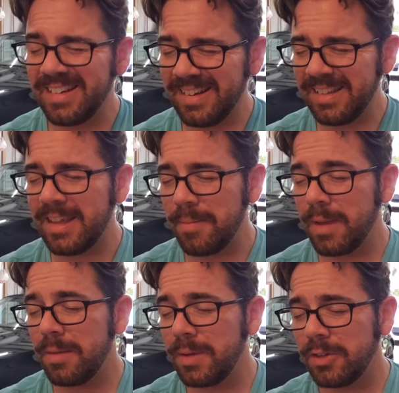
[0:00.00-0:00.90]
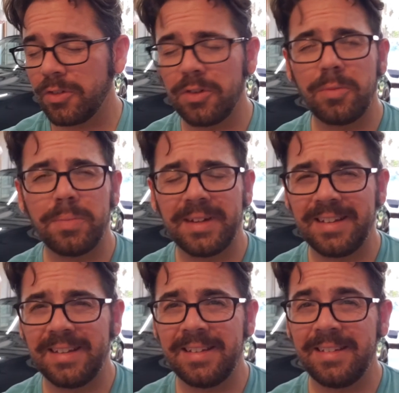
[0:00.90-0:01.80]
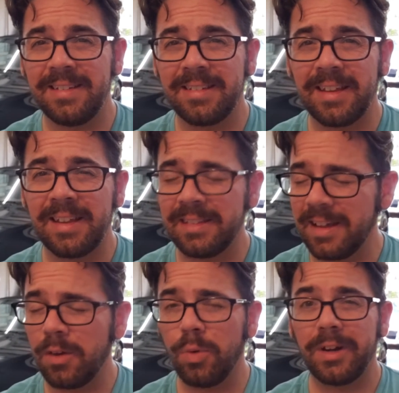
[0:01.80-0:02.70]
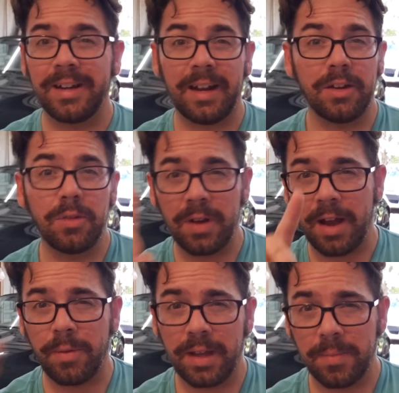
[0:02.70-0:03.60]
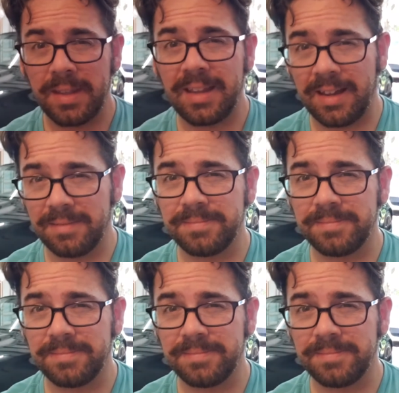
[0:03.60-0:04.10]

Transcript: and that may be true, but it is a lot of work and I do not recommend that.